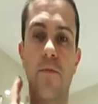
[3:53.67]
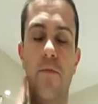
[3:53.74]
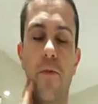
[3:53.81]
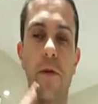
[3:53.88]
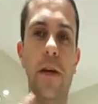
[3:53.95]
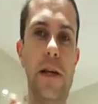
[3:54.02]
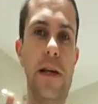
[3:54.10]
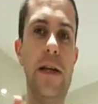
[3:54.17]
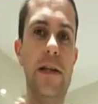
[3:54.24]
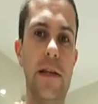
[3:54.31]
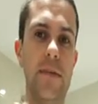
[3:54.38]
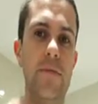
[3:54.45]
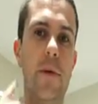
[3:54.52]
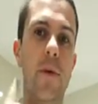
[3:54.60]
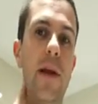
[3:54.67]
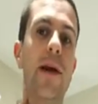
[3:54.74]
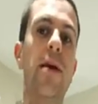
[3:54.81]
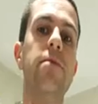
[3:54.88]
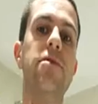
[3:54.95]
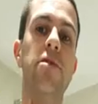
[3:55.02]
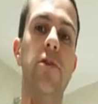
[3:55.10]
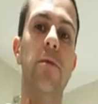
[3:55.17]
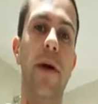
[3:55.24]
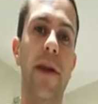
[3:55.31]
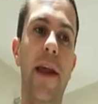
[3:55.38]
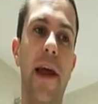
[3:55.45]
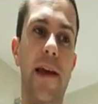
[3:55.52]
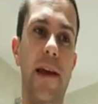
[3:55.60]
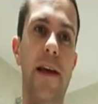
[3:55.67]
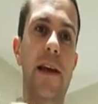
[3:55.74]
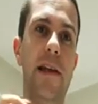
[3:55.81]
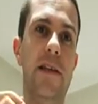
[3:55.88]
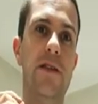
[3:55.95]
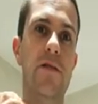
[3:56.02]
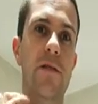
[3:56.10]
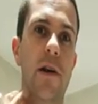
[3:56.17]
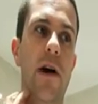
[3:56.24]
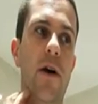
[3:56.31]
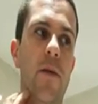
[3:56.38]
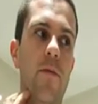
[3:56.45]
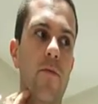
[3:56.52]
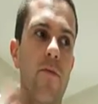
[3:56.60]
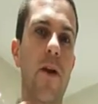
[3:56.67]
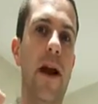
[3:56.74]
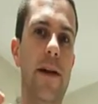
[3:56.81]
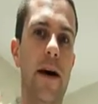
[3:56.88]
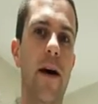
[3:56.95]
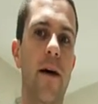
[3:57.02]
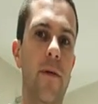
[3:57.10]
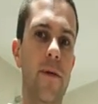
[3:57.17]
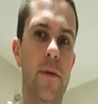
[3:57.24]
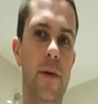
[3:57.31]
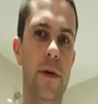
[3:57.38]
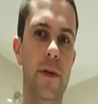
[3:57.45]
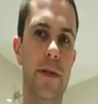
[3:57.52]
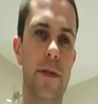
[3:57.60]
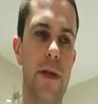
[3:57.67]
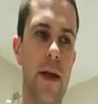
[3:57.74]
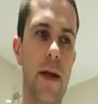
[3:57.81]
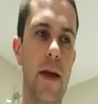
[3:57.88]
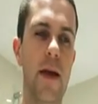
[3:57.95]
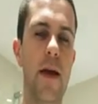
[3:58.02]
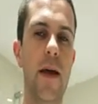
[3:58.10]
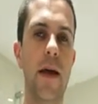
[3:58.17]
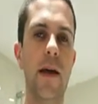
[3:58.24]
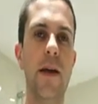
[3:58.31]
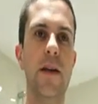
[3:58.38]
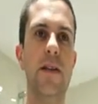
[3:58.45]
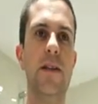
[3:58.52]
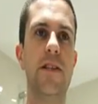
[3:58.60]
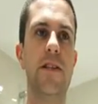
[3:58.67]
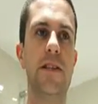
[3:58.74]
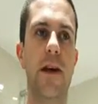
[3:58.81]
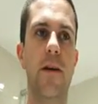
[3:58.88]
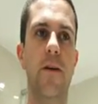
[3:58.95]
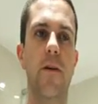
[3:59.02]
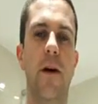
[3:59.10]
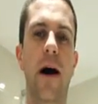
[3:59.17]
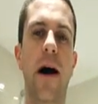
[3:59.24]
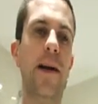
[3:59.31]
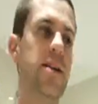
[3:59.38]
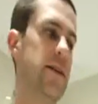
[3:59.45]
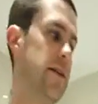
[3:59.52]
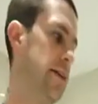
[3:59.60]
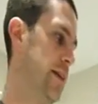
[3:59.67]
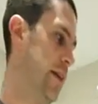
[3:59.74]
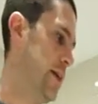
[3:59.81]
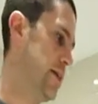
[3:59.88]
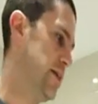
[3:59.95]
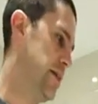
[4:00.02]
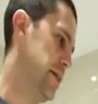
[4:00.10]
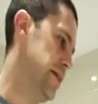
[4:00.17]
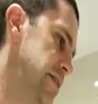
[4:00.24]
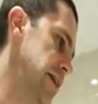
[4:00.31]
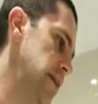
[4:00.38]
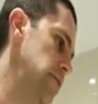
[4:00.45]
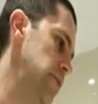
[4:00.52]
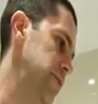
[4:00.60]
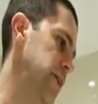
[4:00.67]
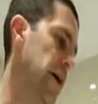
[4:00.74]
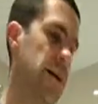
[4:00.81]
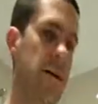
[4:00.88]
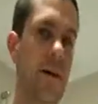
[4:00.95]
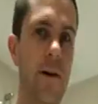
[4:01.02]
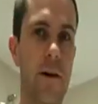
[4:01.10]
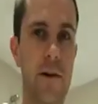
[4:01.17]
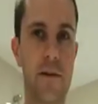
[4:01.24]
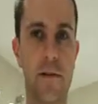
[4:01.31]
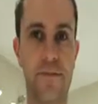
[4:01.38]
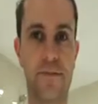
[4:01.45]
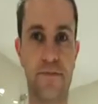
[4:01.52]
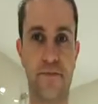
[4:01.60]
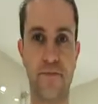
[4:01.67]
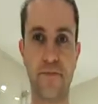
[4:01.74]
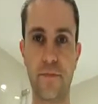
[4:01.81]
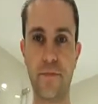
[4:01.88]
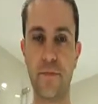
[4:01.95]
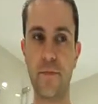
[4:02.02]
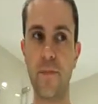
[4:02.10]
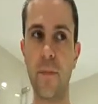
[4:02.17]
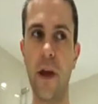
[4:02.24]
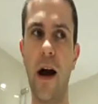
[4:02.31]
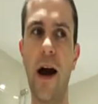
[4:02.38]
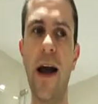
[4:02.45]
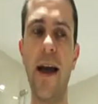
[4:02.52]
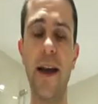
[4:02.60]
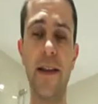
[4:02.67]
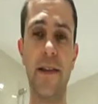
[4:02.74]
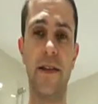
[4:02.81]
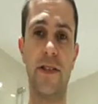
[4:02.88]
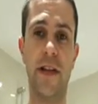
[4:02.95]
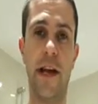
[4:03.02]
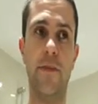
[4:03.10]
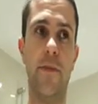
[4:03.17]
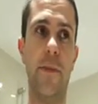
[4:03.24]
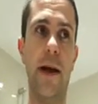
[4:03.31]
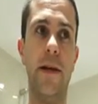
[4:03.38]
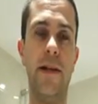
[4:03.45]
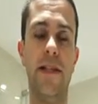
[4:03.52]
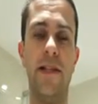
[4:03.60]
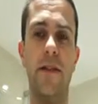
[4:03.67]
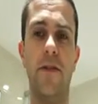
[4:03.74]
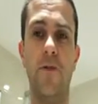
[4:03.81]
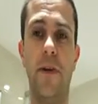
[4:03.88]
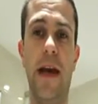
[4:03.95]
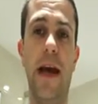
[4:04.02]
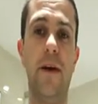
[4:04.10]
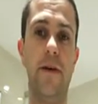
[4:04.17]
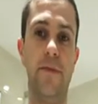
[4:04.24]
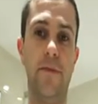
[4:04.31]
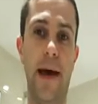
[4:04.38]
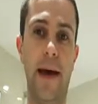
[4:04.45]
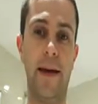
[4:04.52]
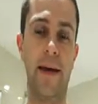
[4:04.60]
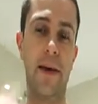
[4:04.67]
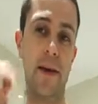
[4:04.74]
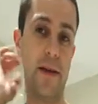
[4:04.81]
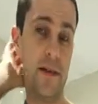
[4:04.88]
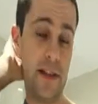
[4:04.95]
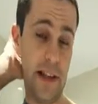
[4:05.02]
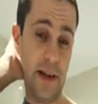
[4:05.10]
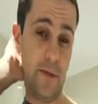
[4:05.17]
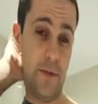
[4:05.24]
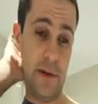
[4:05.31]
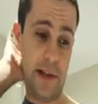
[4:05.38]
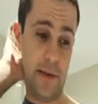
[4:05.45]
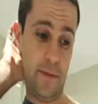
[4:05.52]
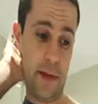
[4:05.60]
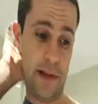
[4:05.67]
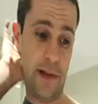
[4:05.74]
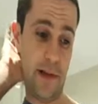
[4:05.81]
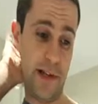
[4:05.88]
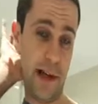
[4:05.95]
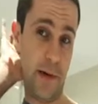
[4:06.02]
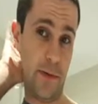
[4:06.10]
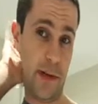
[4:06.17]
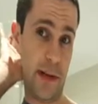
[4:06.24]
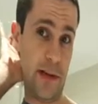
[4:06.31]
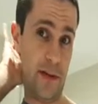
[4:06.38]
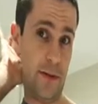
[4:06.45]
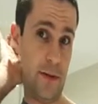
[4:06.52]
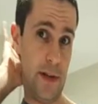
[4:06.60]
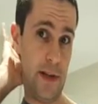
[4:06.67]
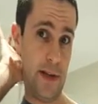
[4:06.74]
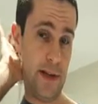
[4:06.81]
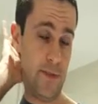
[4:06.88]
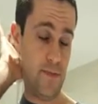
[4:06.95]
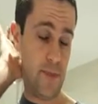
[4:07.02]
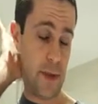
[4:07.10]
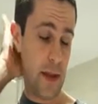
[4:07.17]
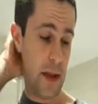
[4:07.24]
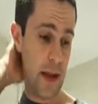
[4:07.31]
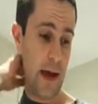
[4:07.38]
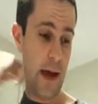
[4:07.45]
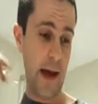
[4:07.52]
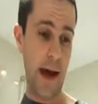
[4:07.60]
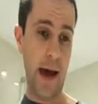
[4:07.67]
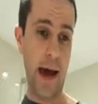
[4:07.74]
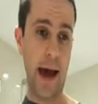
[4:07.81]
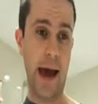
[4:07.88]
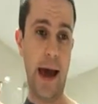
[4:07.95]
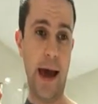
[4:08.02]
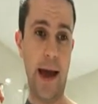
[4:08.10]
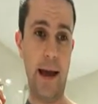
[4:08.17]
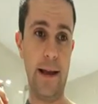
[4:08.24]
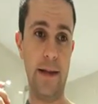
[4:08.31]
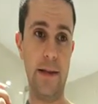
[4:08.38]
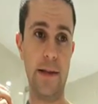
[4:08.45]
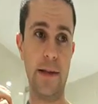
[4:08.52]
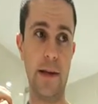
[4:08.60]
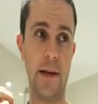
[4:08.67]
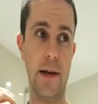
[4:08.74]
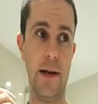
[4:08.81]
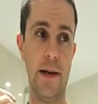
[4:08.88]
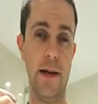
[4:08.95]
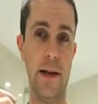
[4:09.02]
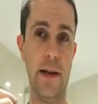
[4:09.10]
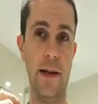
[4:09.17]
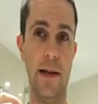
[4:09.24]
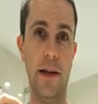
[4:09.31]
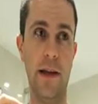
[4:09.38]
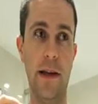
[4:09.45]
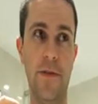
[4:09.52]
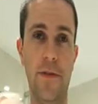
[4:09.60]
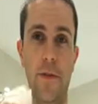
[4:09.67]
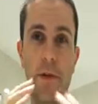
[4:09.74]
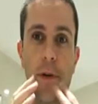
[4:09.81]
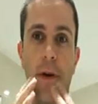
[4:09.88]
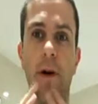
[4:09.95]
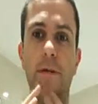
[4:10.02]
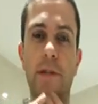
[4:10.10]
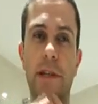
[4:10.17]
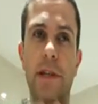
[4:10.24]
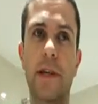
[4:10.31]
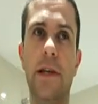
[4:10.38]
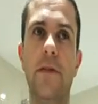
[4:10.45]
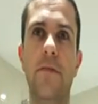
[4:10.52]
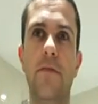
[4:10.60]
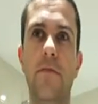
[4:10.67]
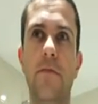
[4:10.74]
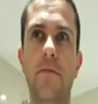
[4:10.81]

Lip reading: pretty easy, but when I come to do my neck, it is nigh on red afterwards. So I did this, now 9 o'clock. I had the shave about 3 hours back, deliberately, because I was going to do this. And if you obviously